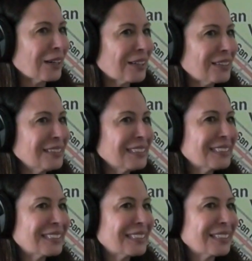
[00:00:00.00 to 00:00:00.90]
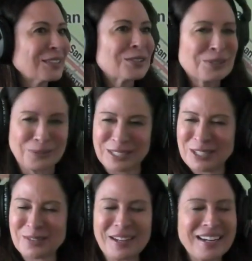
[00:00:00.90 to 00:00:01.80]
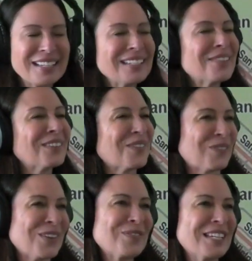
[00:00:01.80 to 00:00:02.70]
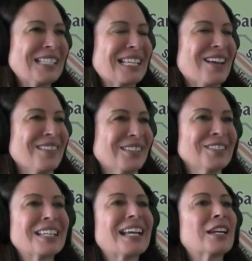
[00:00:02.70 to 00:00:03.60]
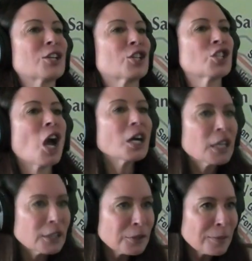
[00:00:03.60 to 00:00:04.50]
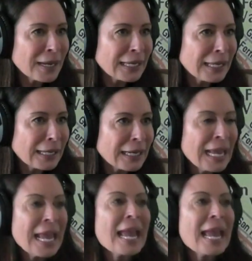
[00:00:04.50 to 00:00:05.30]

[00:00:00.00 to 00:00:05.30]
I love those movies. Swedish Erotica number 57. It looks like I had a shotgun to my head.